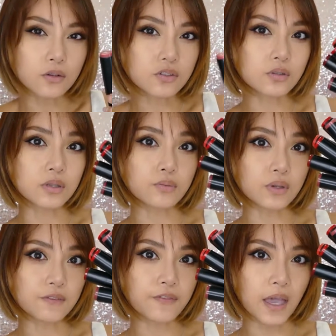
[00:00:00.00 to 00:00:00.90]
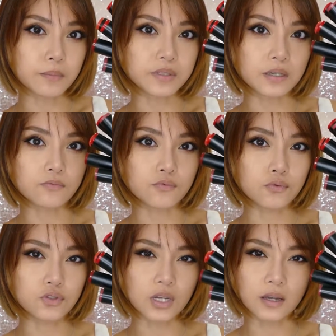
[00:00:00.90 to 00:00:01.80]
also the revamped
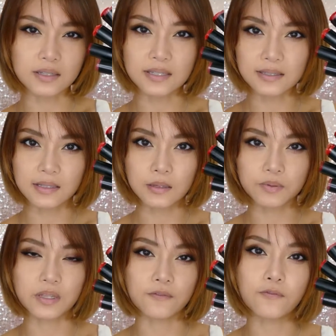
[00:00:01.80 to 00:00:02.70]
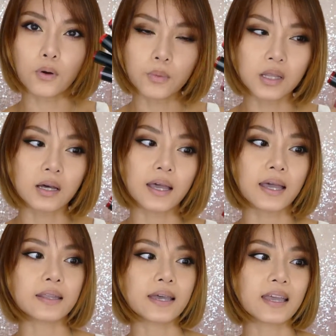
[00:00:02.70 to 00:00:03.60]
Rouge Artist lipstick formula.
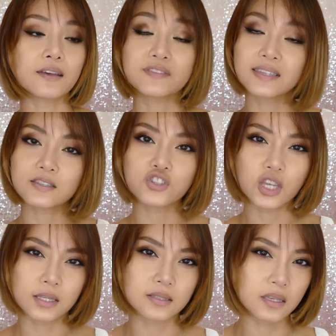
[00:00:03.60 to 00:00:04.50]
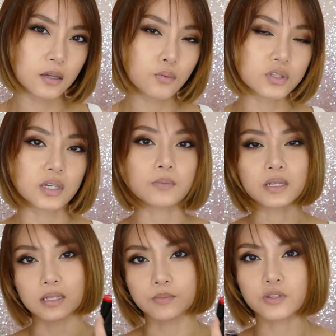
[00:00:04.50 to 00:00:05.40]
And I have 6 shades here, which I'm
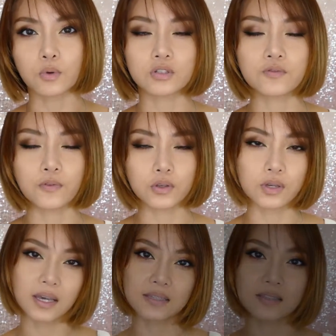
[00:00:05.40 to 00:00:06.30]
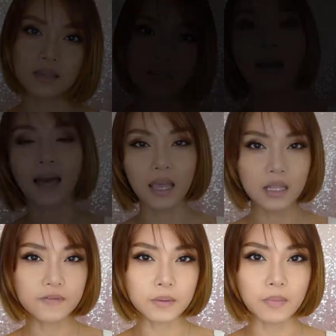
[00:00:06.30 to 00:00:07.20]
going to lip swatch for you guys. I
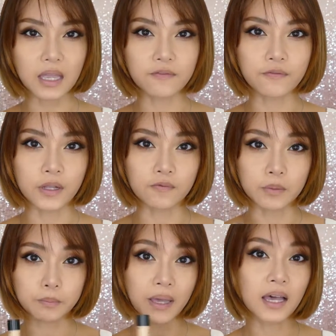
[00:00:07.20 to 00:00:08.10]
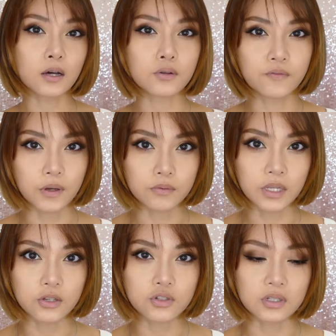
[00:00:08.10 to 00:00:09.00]
love the MatteVelvet Powder
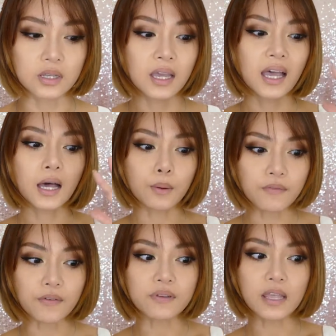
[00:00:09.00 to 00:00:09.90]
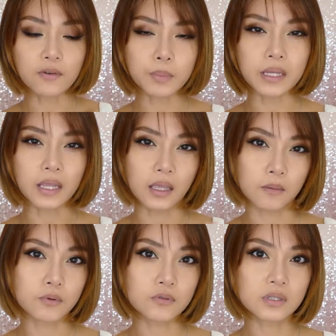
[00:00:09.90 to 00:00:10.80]
Foundation. However, I've never been
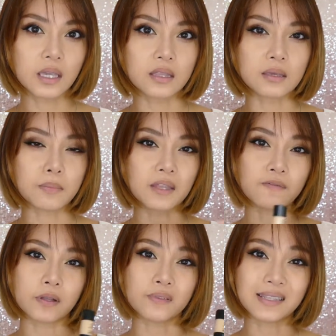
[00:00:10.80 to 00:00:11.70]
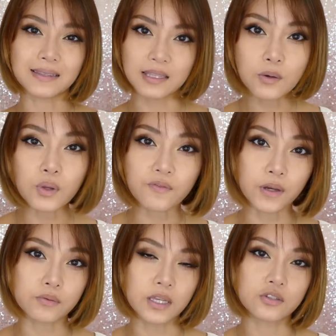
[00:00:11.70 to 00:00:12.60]
able to get the MatteVelvet Liquid
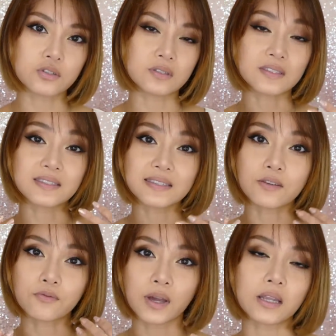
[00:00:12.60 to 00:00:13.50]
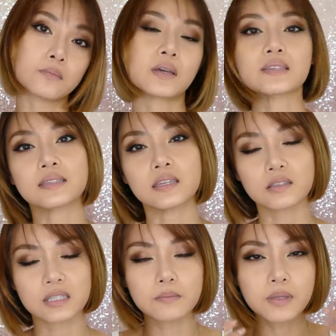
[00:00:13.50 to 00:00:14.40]
Foundations to sit right on my
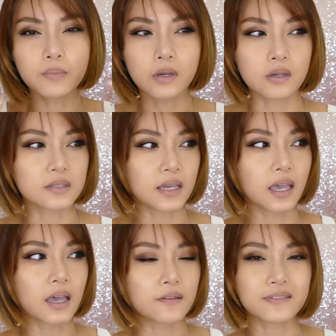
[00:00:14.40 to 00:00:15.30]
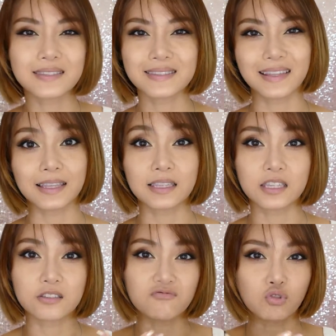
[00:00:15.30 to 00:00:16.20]
skin, simply because I have
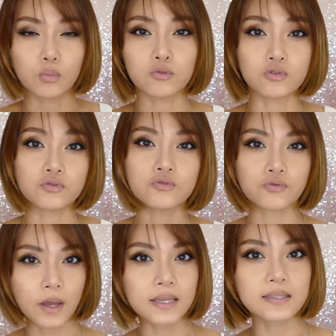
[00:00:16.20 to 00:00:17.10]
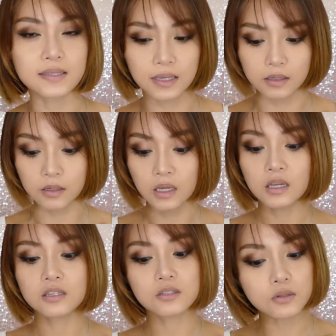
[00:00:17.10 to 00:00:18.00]
slightly normal to dry skin.
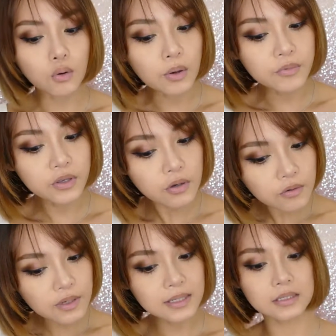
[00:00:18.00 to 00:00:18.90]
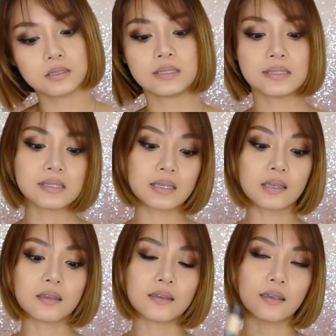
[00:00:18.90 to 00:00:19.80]
So I'm curious to
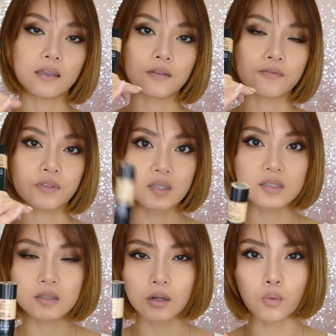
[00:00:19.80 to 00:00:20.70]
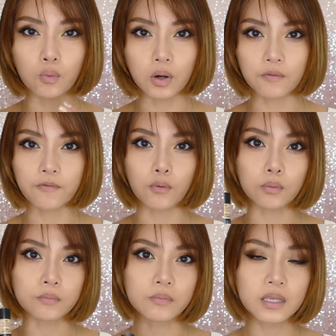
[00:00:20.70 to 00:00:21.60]
see if this is going to work
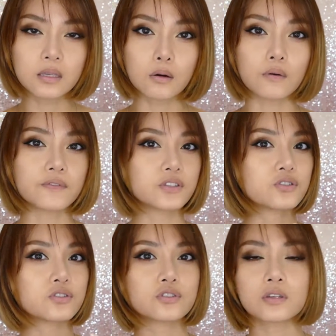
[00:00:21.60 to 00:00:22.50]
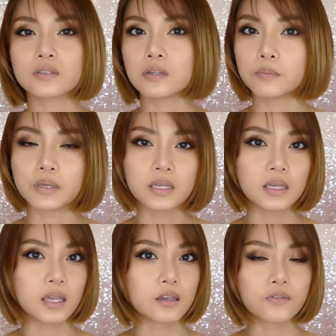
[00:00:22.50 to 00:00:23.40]
for me or if it's just going to
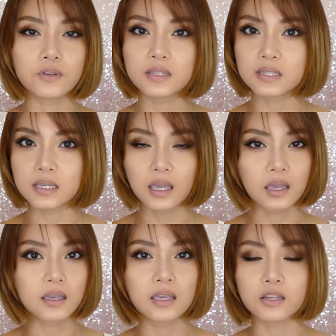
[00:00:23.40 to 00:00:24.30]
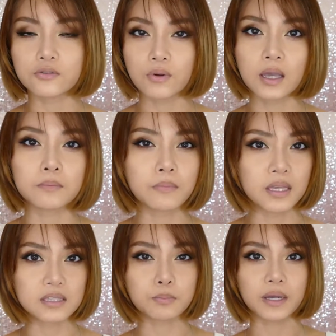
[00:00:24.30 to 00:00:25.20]
be a creasy, cakey, dry
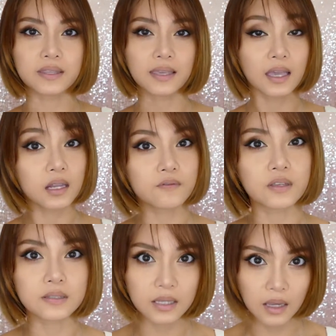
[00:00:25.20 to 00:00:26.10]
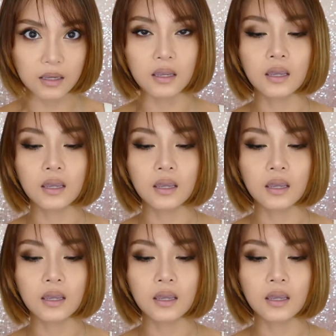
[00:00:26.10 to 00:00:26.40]
mess by the end of the day.